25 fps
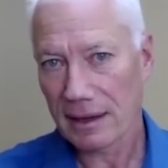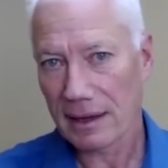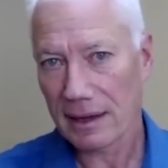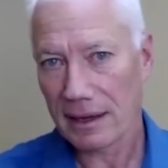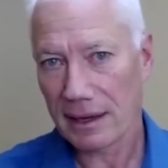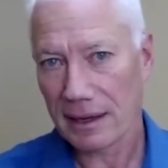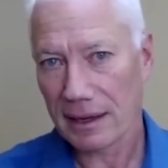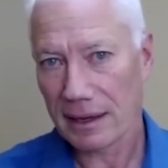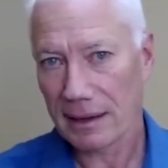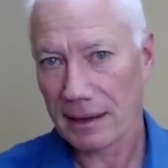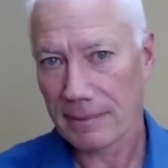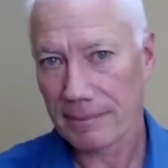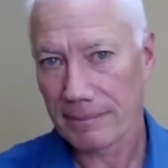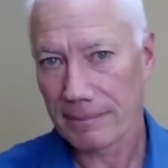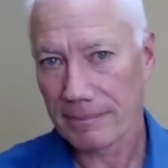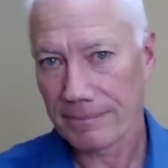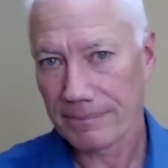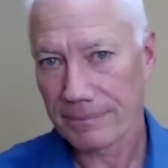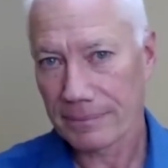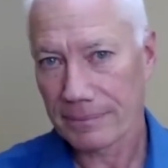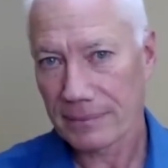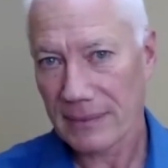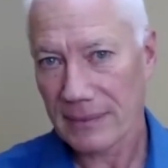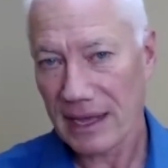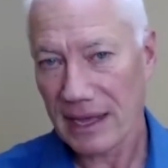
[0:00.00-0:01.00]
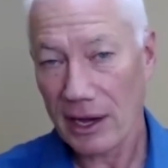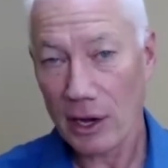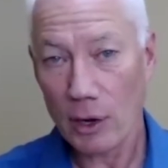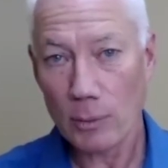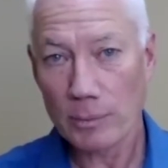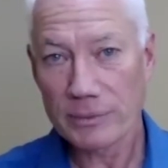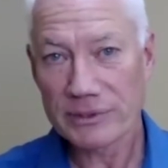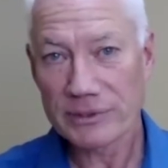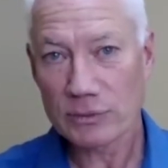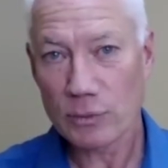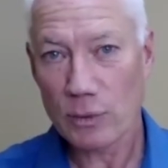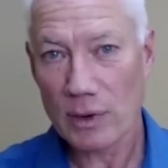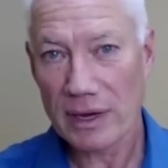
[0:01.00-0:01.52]
um,
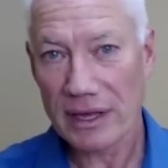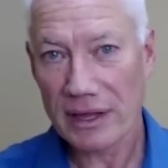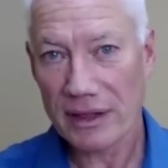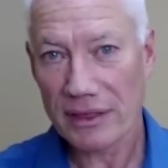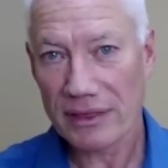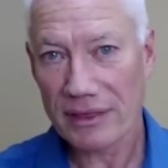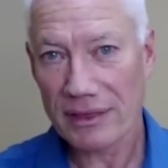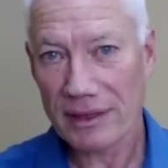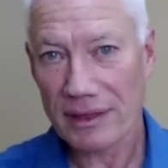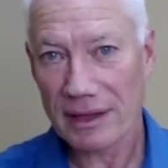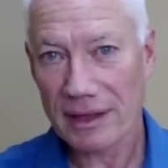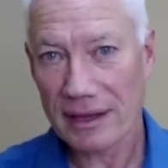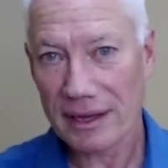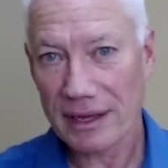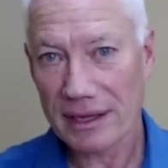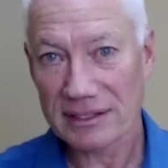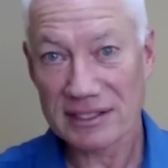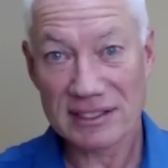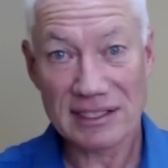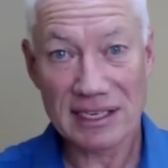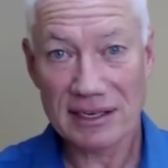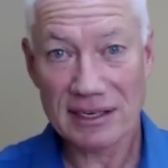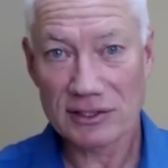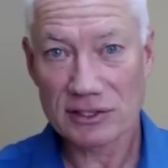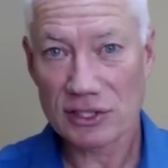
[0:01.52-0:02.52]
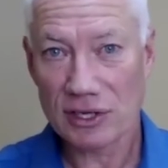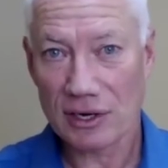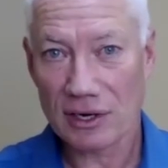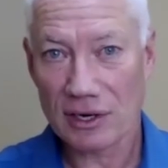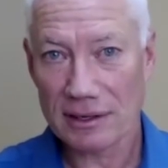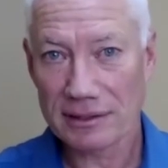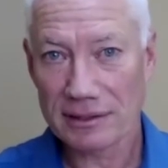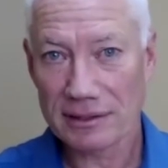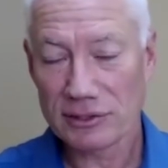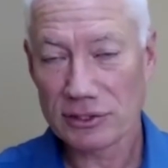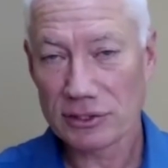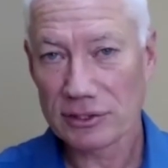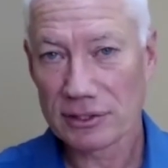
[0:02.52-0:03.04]
helps with uh, state of
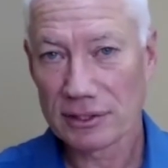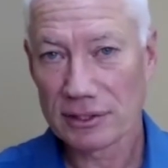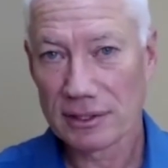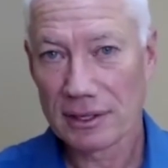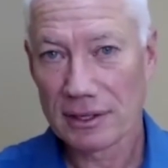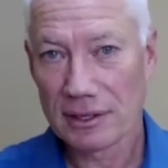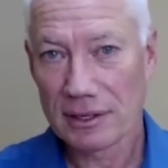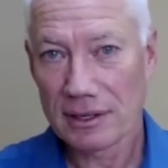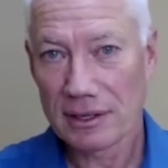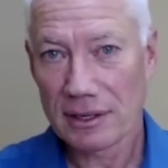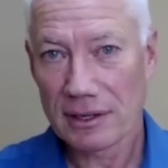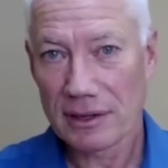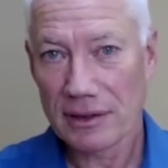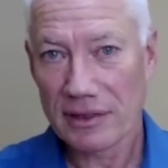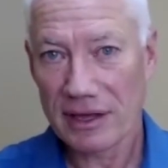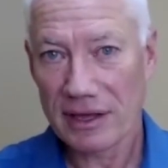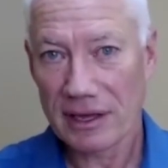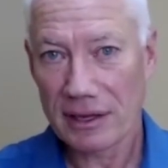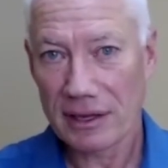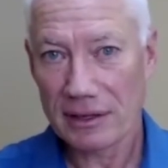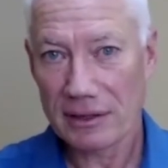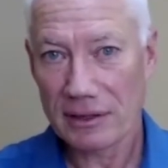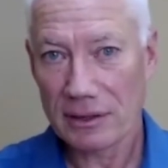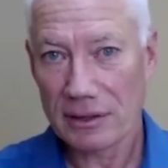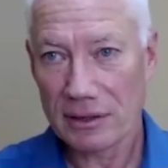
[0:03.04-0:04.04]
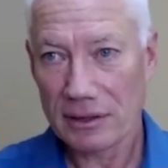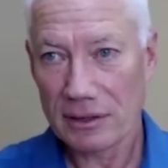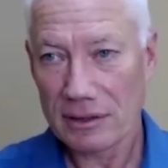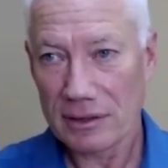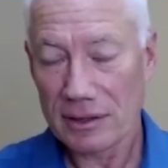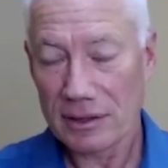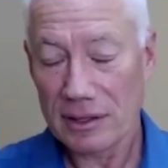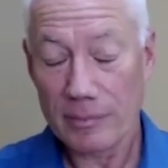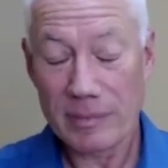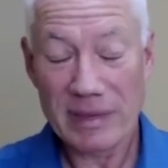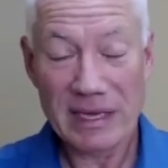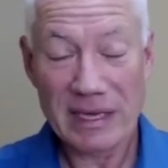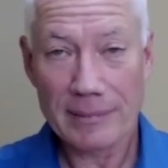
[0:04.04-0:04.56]
charge that
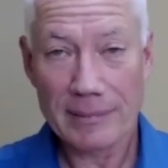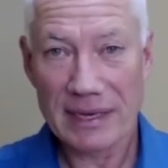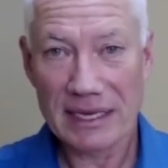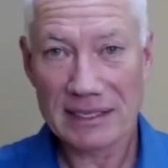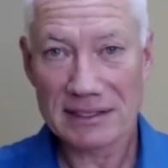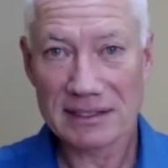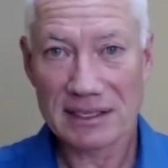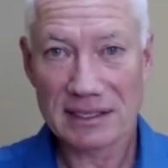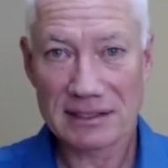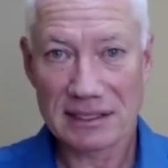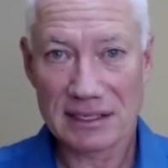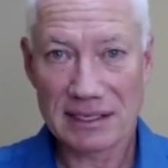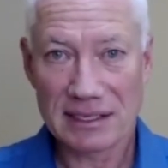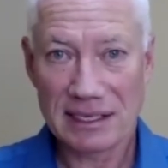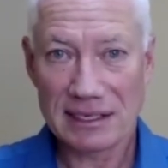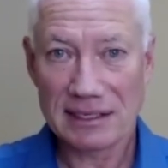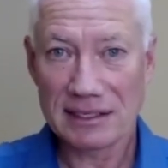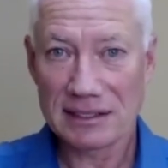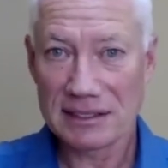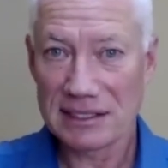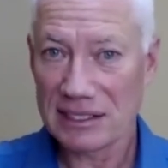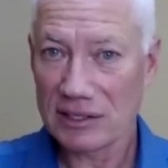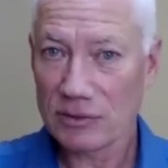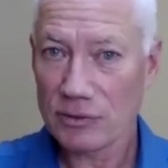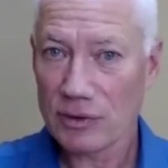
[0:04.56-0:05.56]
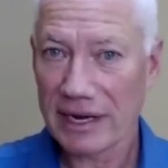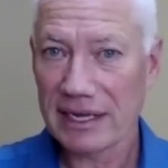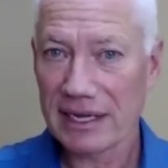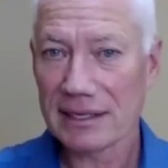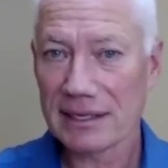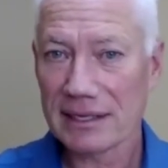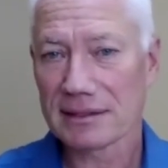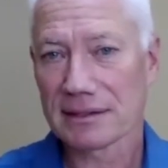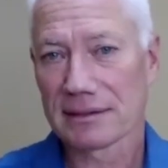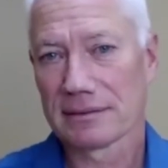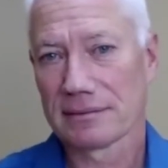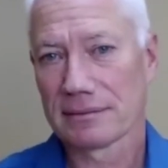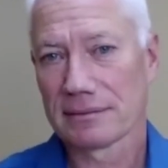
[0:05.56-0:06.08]
the BMS doesn't need to
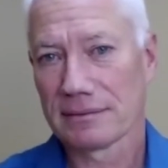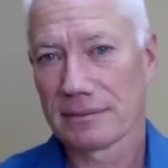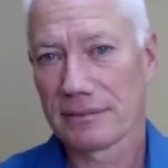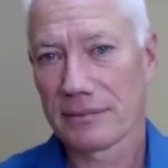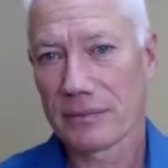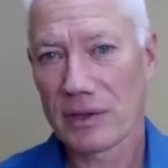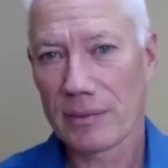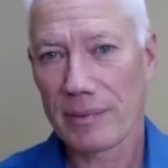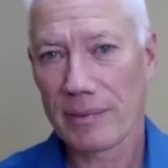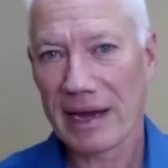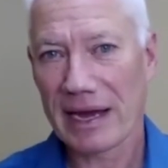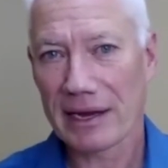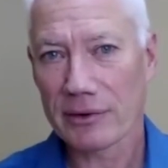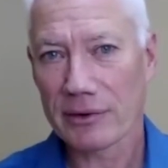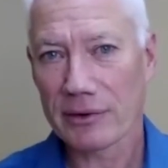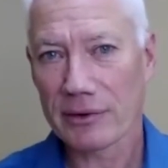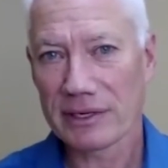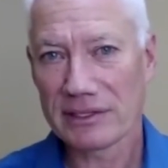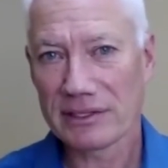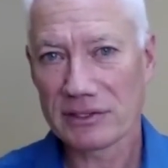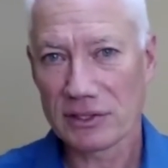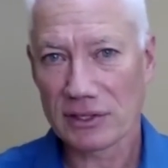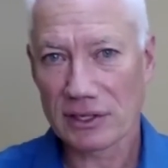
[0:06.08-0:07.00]
derate the batteries.